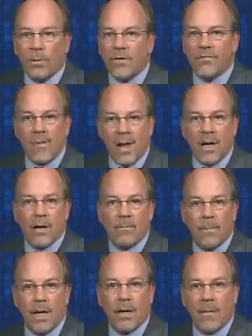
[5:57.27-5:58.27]
We've made it
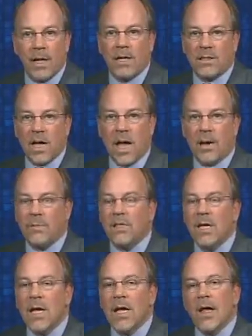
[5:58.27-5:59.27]
many, many times.